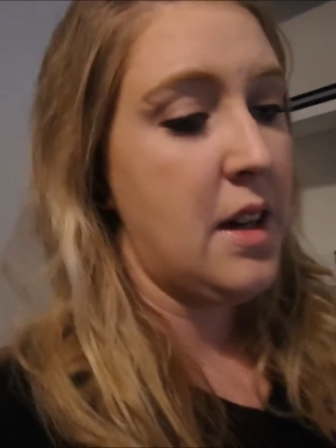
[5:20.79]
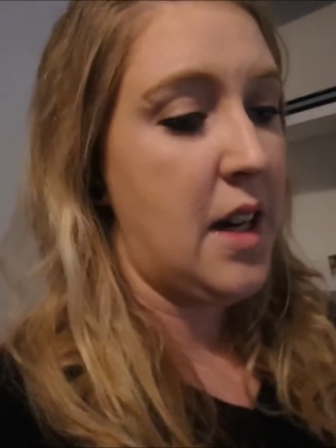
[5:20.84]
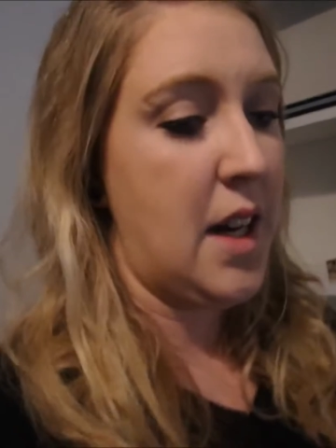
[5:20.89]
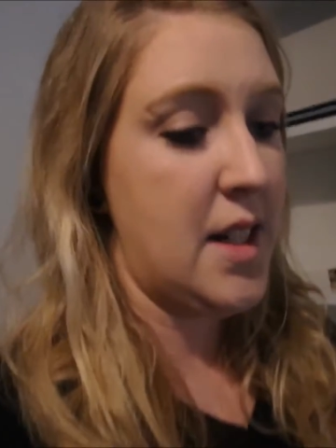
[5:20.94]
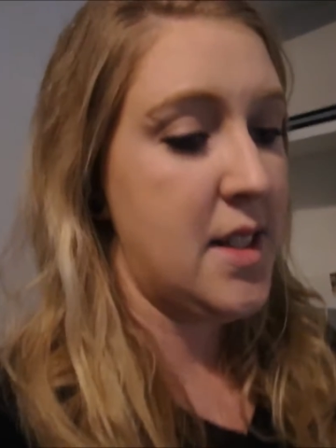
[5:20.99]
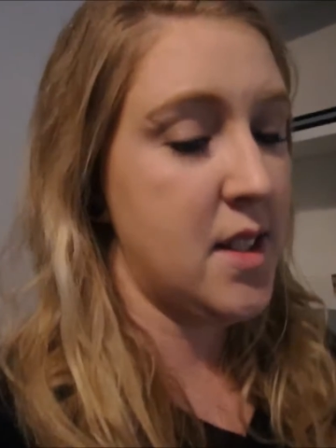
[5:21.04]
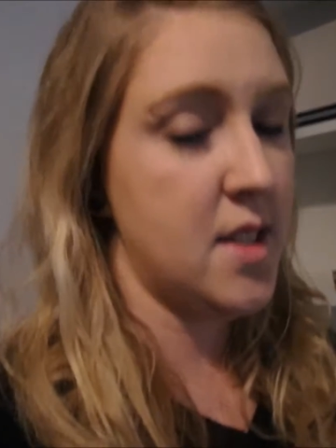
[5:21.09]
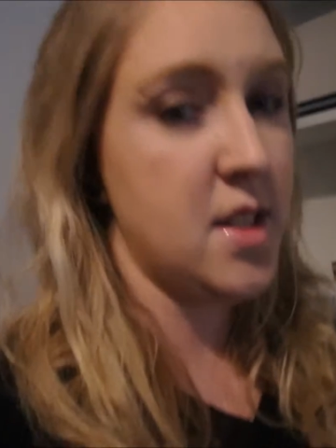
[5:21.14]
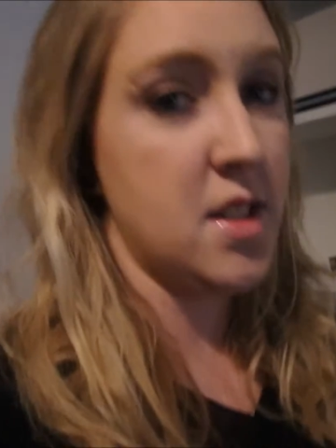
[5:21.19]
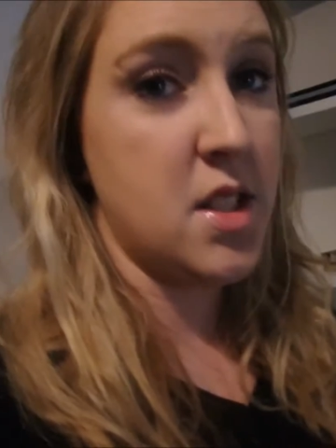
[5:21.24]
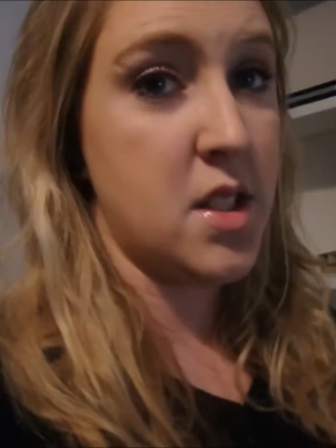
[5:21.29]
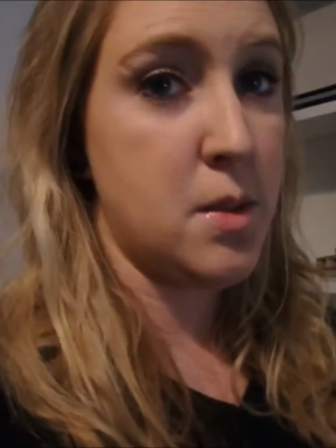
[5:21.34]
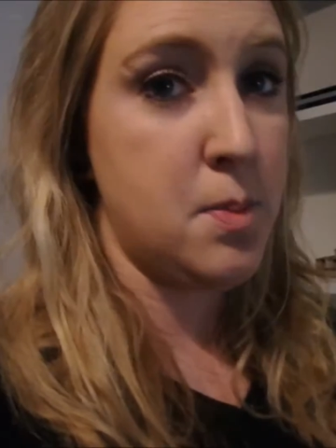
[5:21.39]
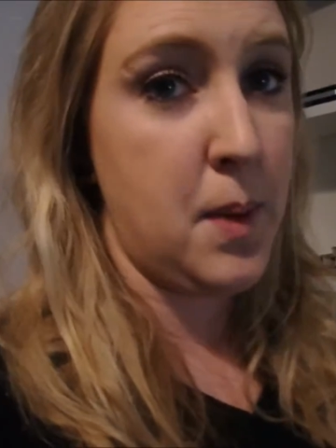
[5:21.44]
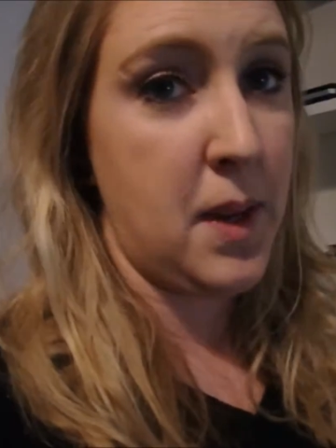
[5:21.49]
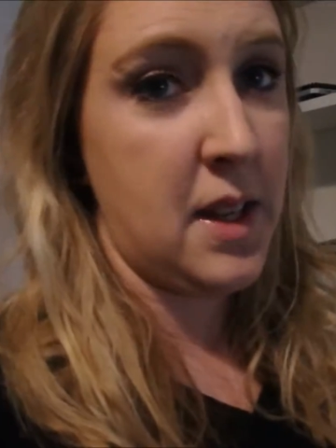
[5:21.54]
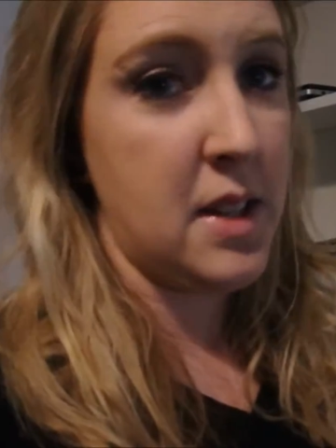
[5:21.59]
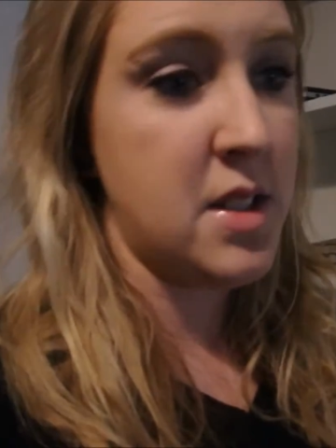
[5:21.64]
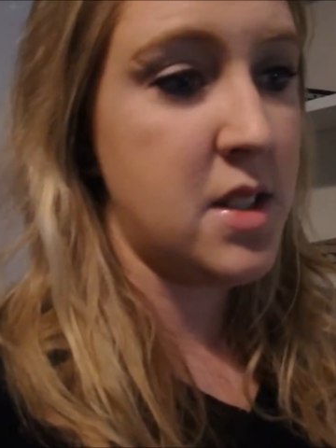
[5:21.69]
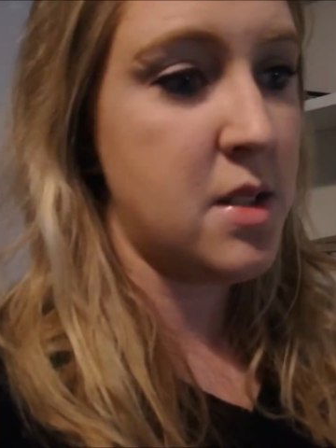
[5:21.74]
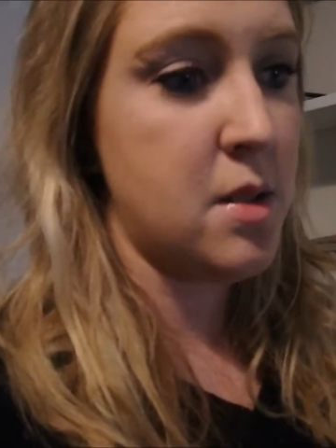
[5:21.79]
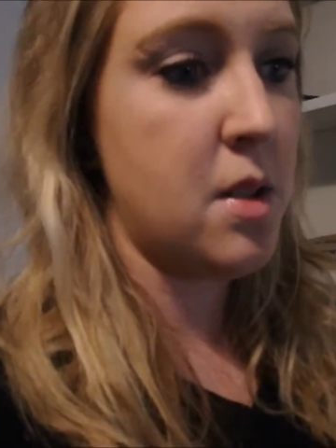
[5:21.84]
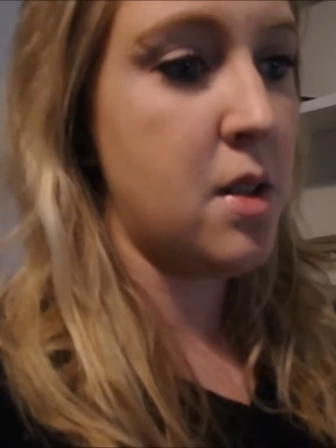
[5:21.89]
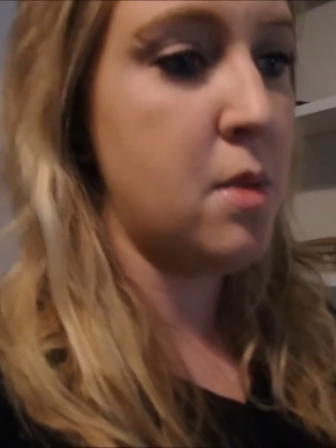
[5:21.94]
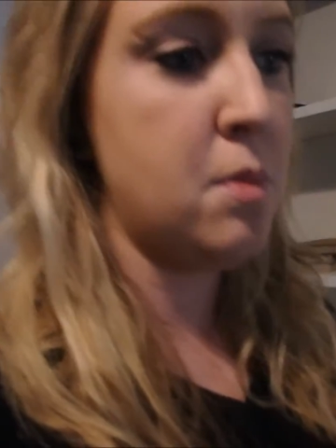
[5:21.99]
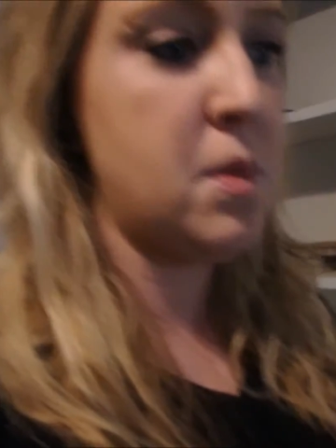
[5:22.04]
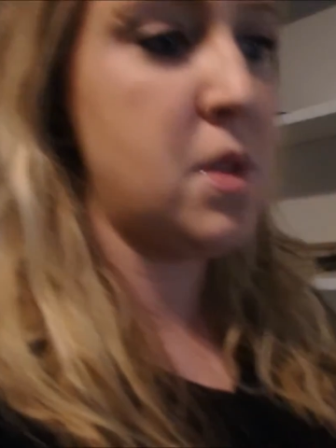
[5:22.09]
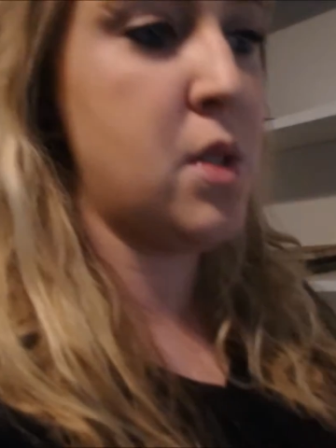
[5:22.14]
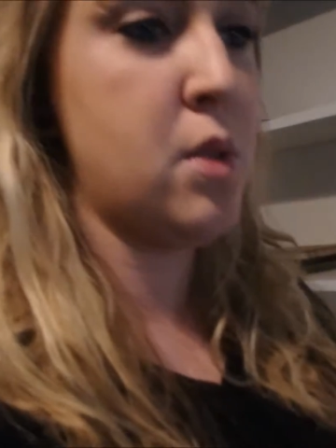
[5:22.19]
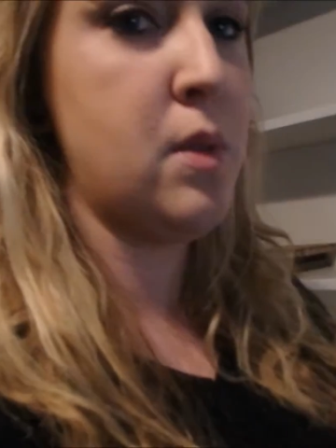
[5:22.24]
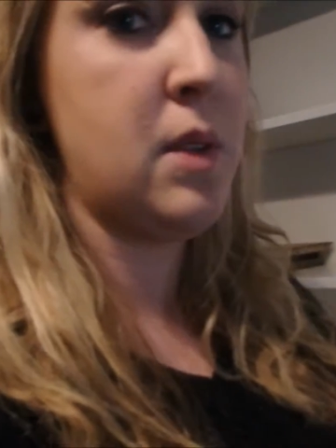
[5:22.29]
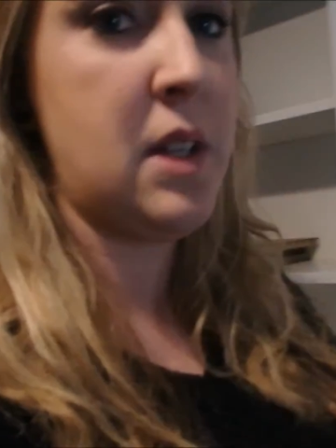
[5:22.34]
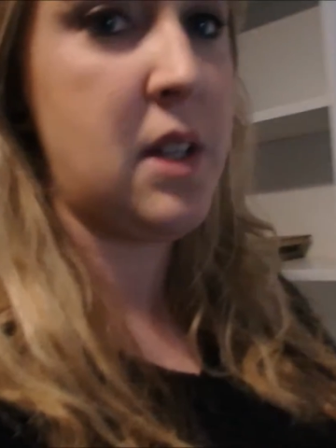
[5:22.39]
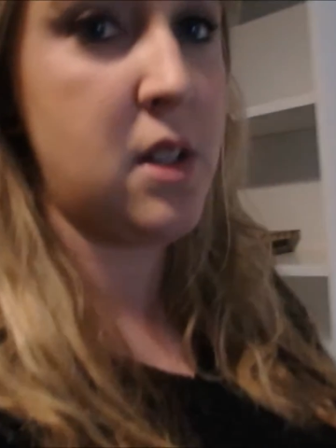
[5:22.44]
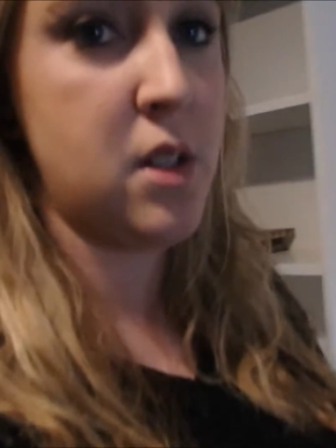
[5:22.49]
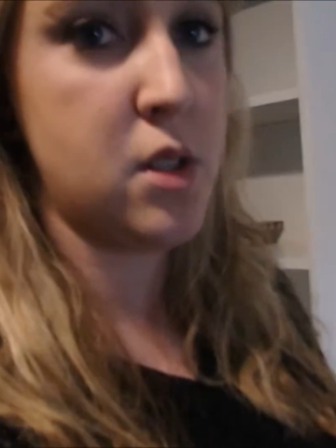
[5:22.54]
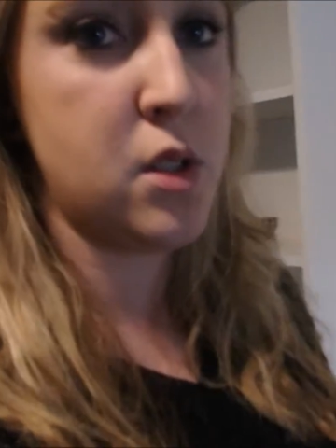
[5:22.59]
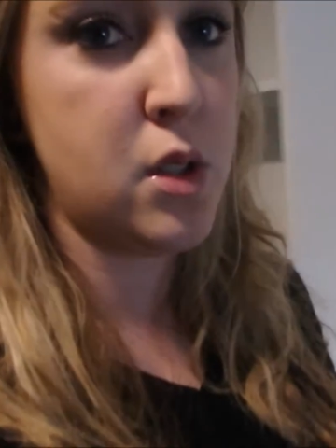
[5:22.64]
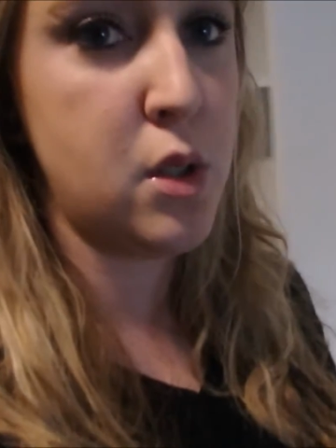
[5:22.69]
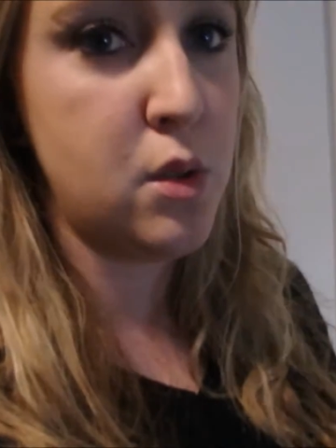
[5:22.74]
and then the space
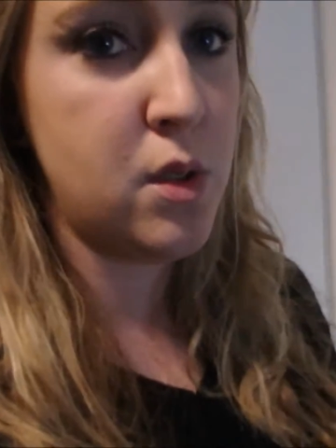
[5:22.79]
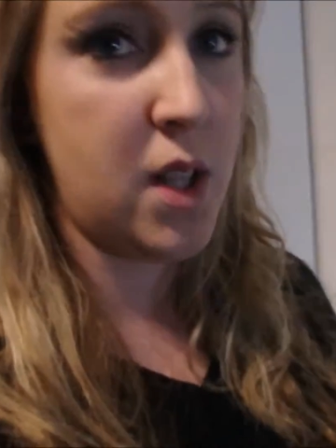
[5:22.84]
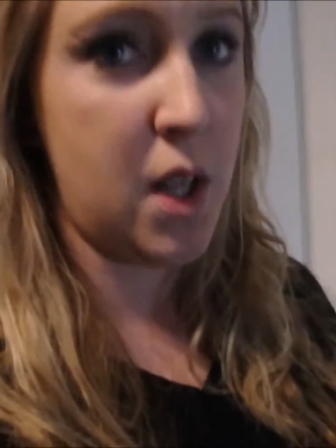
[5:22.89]
between the two